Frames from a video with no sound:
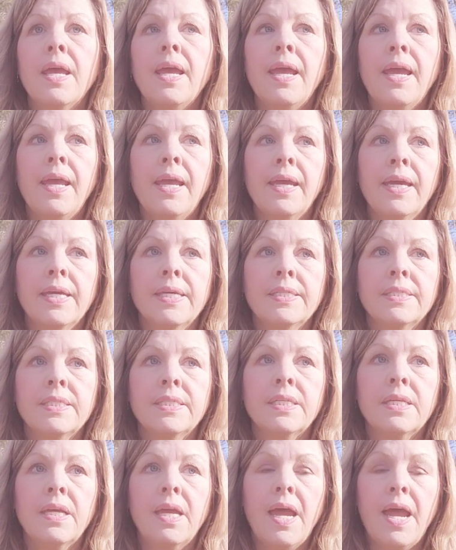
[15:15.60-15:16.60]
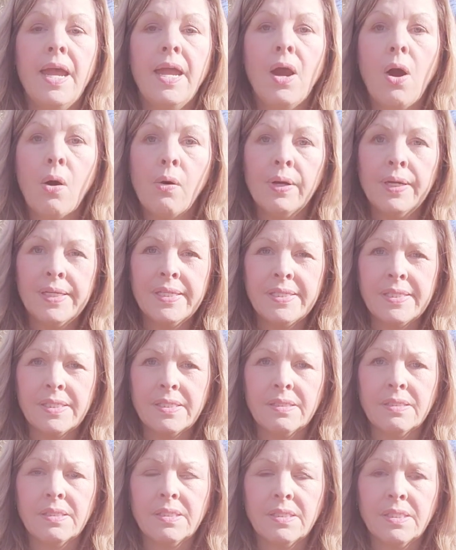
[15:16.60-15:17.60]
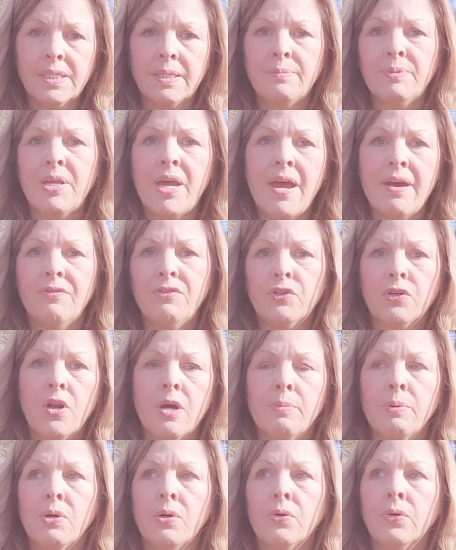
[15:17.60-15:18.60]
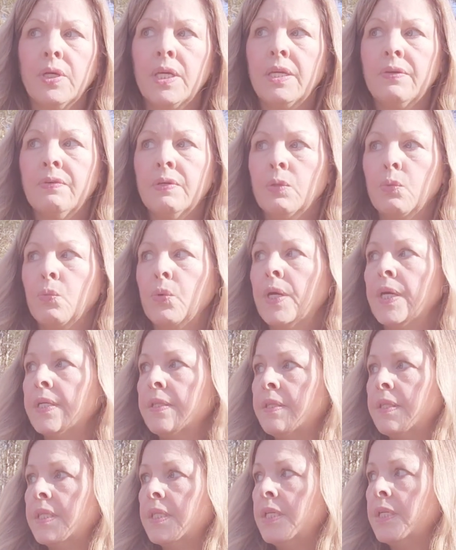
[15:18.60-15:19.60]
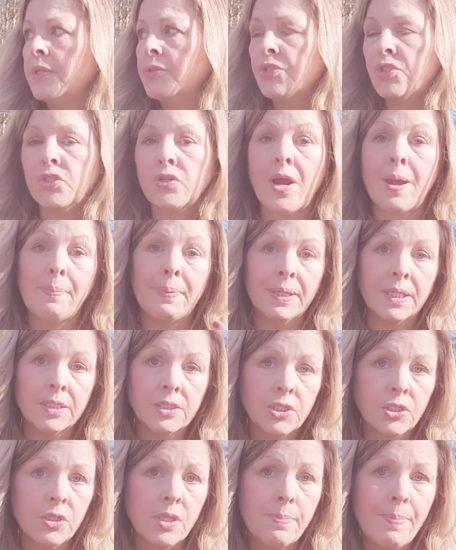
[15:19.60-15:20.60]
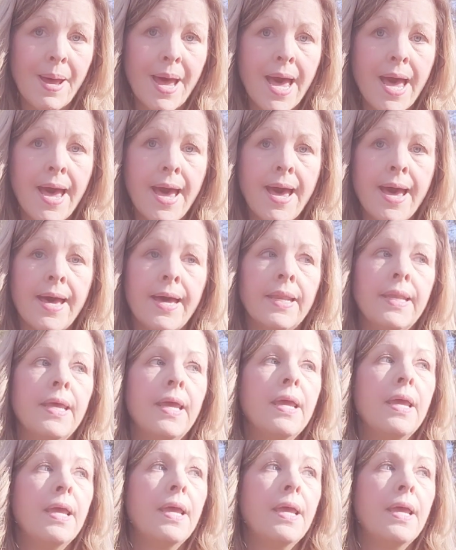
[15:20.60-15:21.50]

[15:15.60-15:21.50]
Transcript: and I always seem to have trouble even with, you know, strapping it to the pad